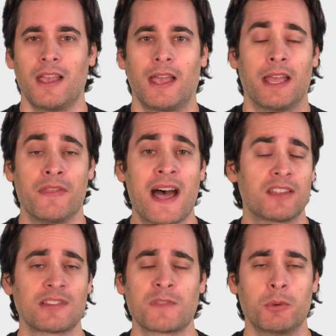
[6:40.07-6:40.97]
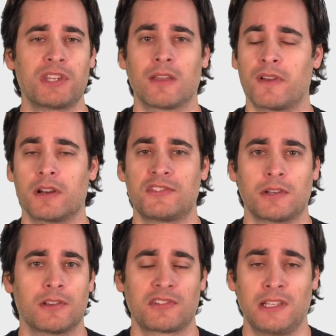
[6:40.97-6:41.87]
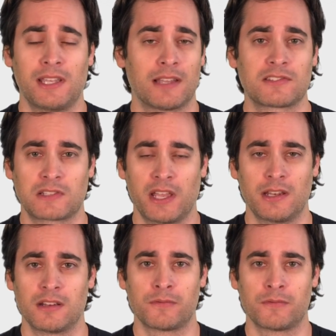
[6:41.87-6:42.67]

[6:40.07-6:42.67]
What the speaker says: And that is something we take very seriously at Slated. In